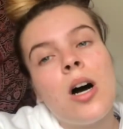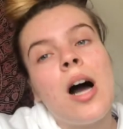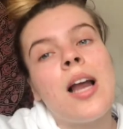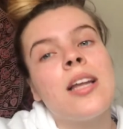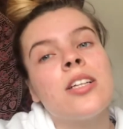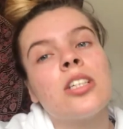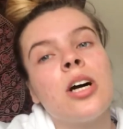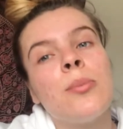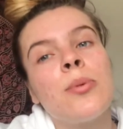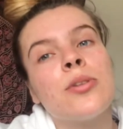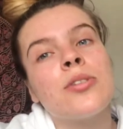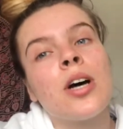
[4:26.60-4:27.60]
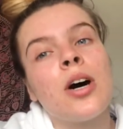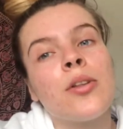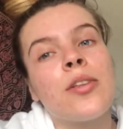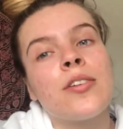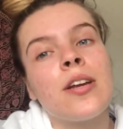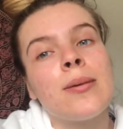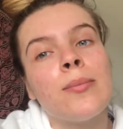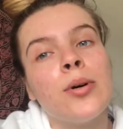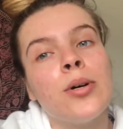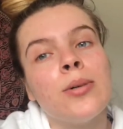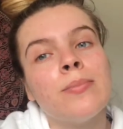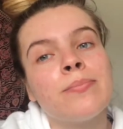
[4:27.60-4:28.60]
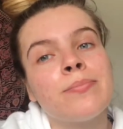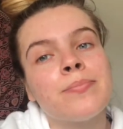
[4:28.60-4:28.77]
I literally can't bother to hold this anymore.